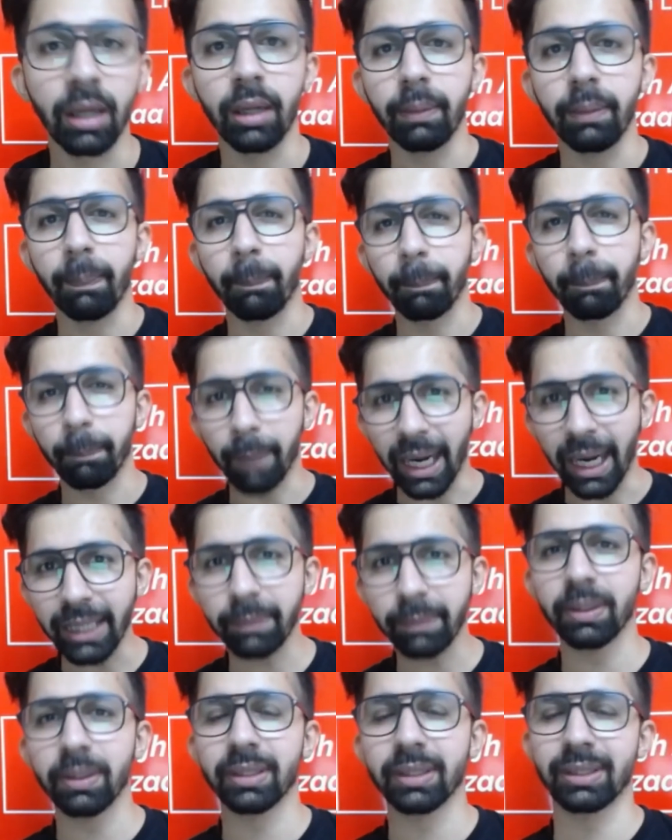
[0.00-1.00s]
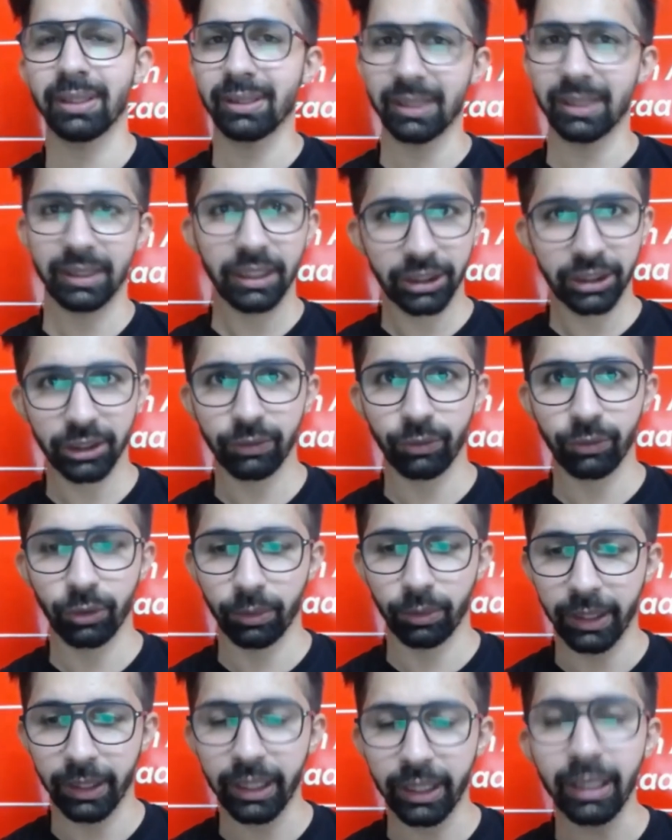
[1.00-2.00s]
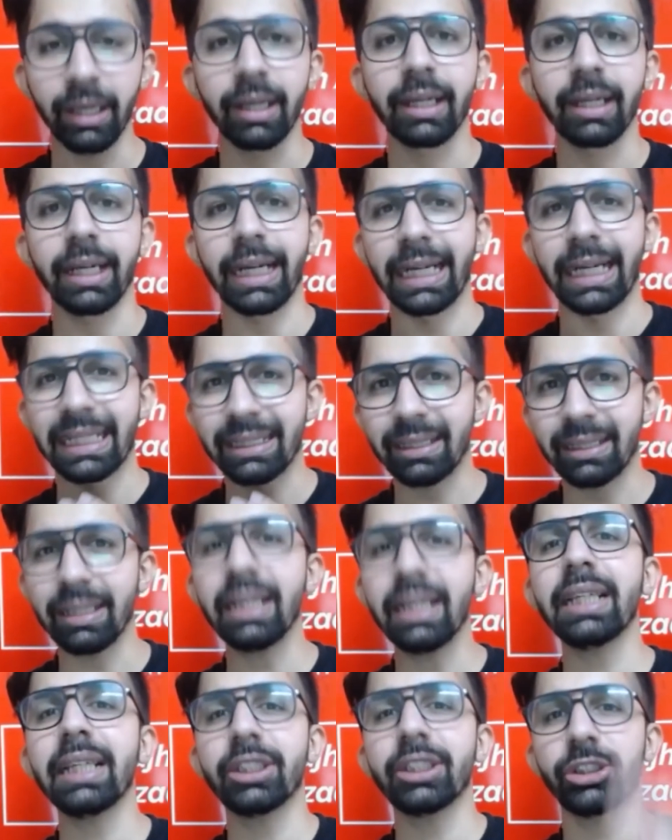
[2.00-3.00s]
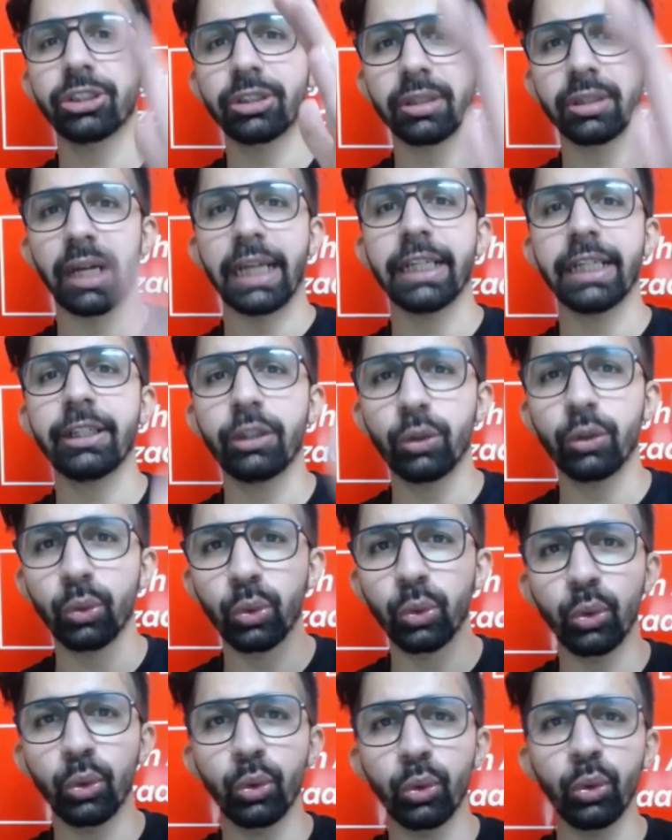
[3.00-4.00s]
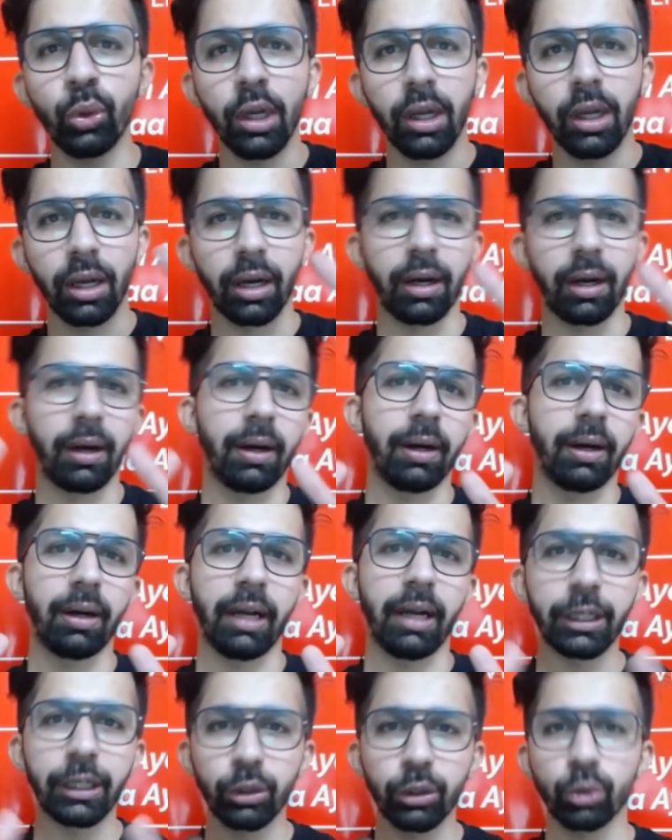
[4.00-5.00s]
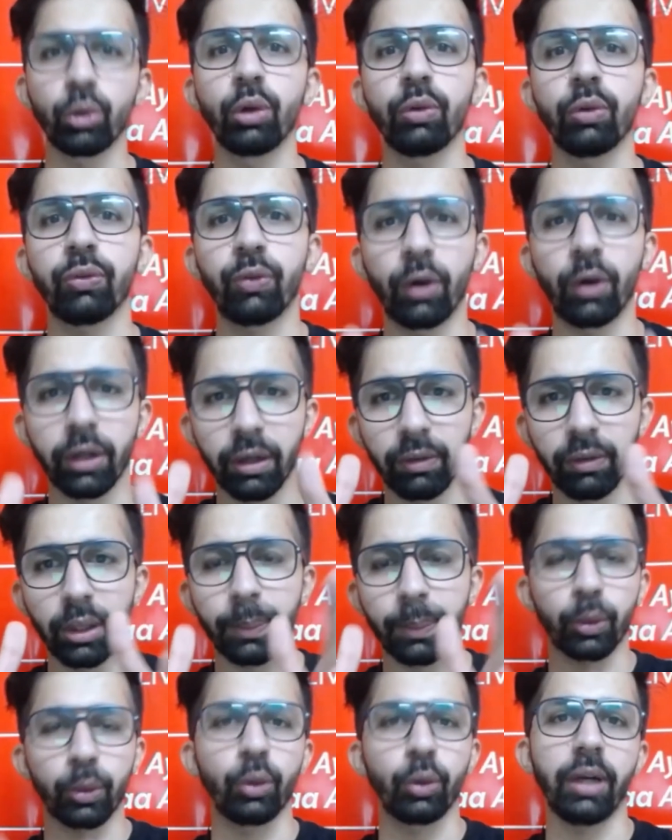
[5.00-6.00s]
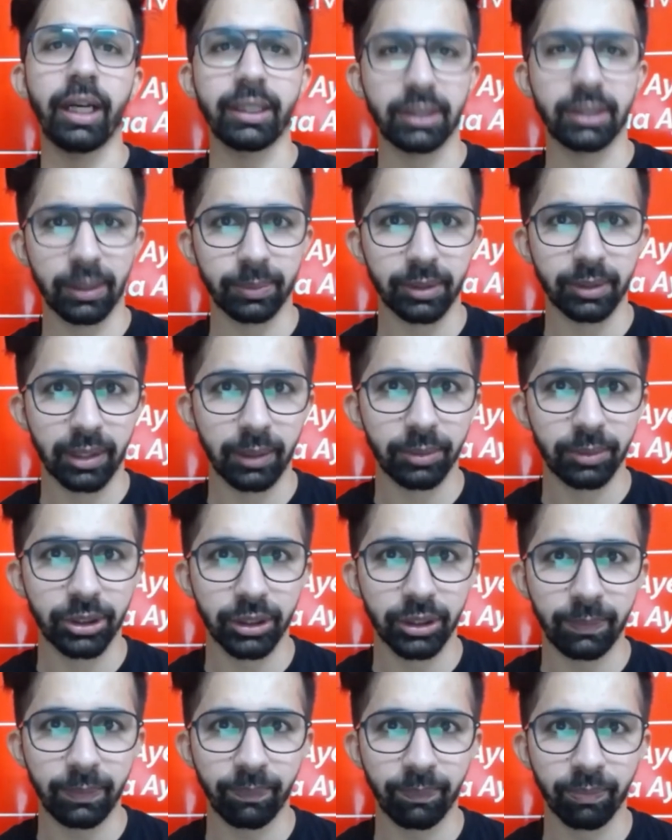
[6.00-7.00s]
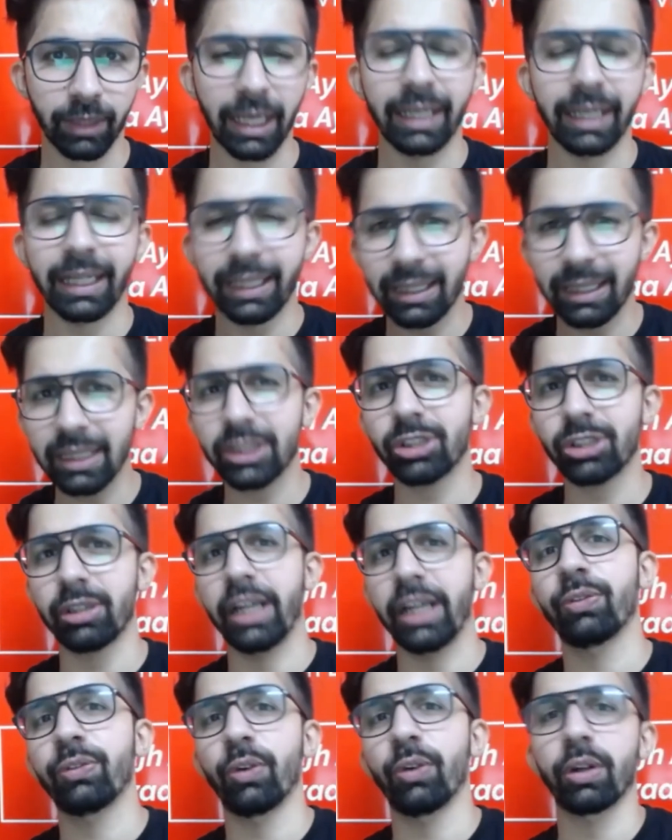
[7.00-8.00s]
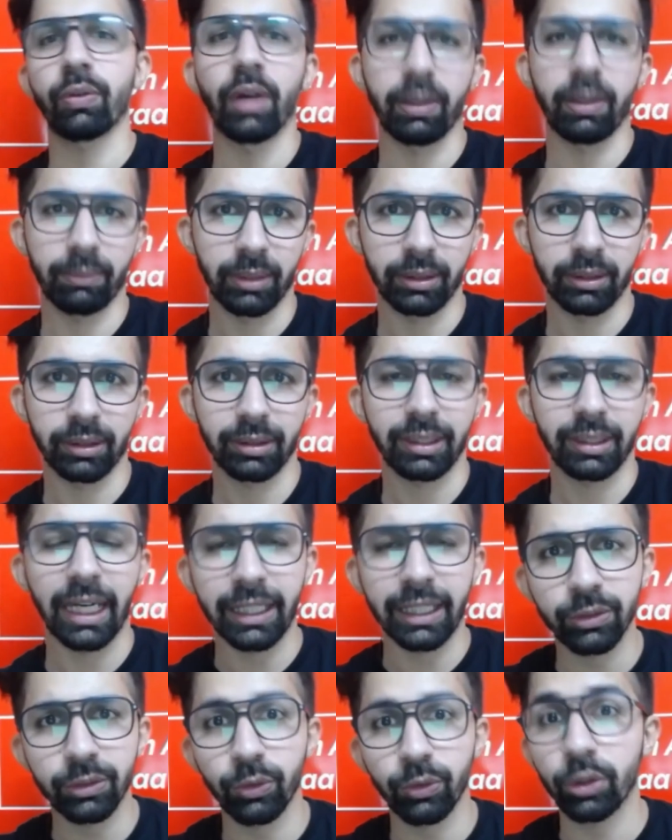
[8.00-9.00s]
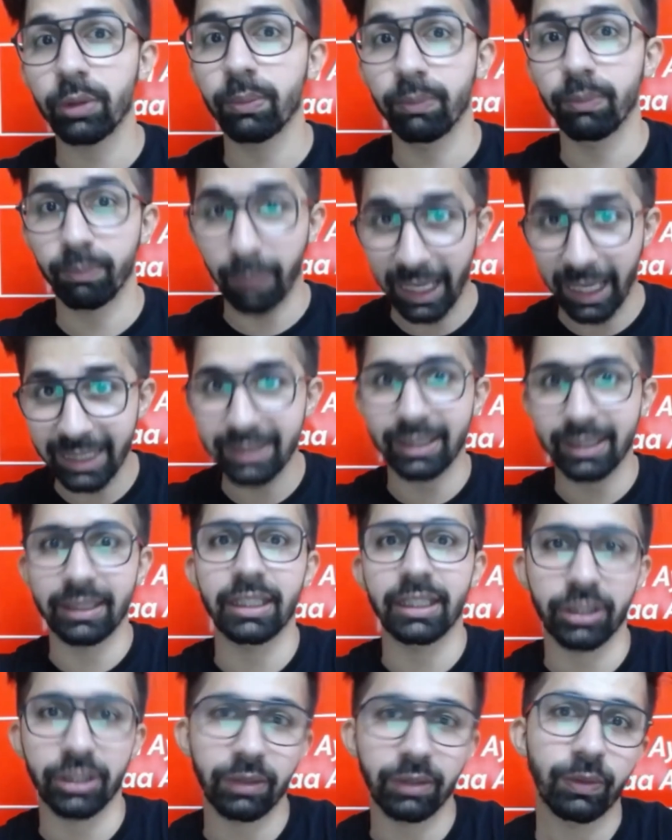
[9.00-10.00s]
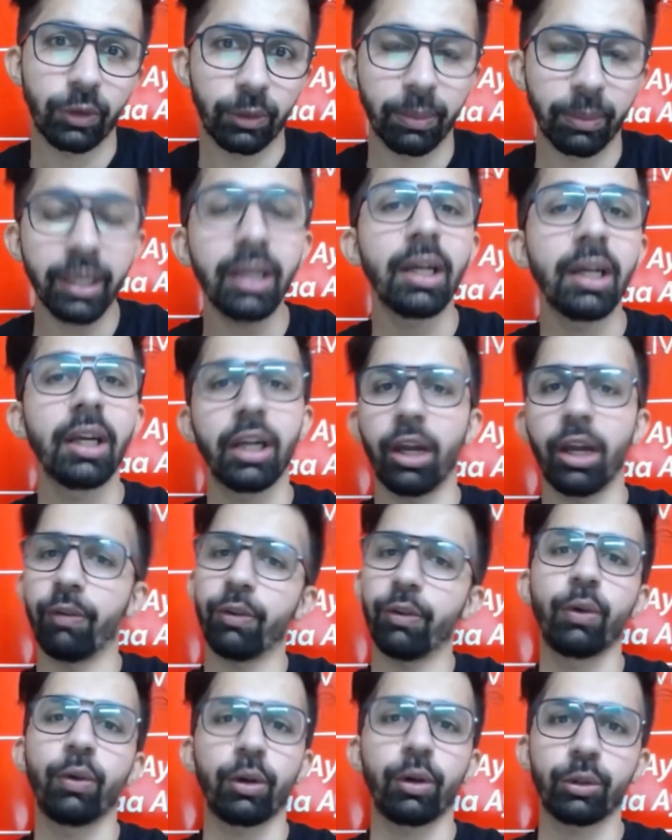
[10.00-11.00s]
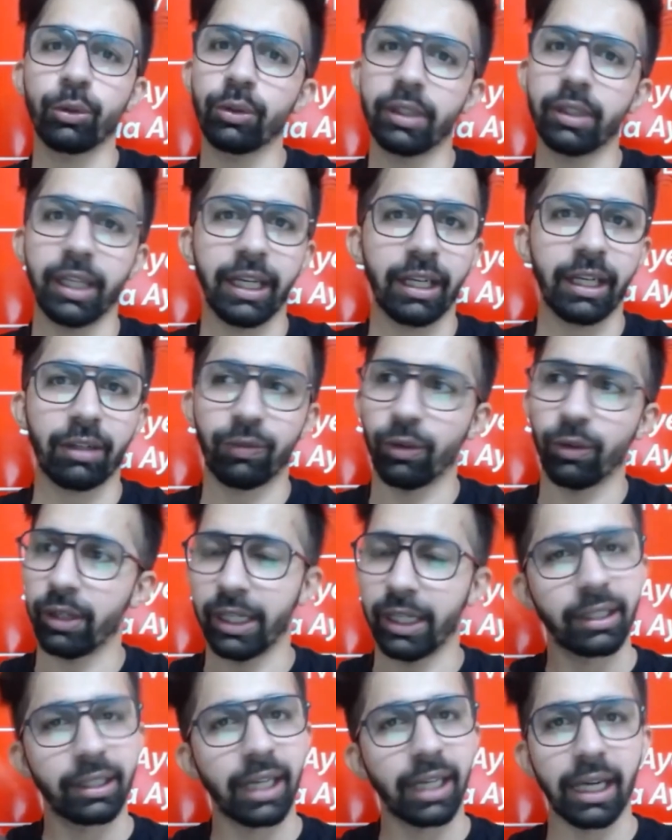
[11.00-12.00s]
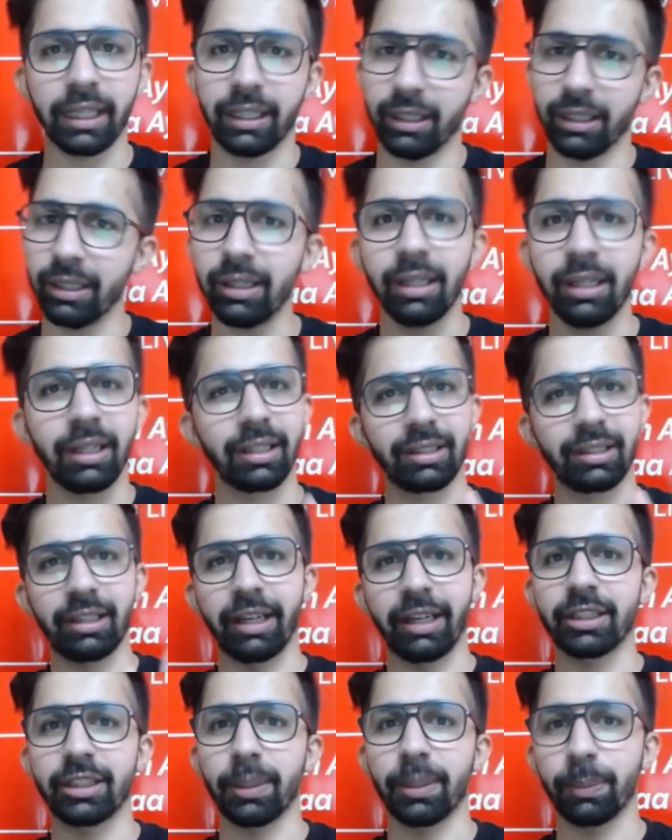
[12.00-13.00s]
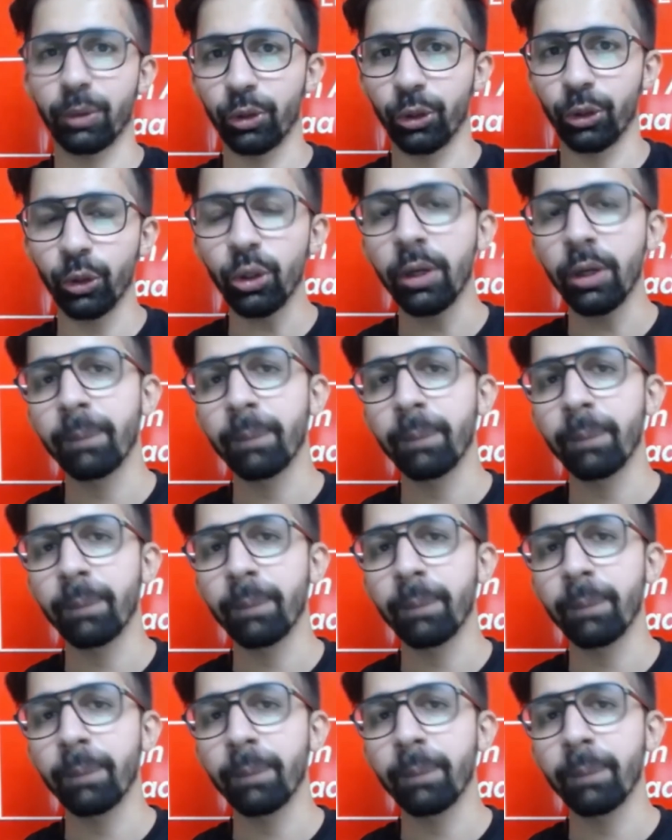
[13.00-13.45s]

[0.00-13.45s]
My personal suggestion would be, at least try to enroll for our Pro Lite subscription, and at least try it for 1 month. That is what my suggestion would be. If you want to take for entire year, that is up to you.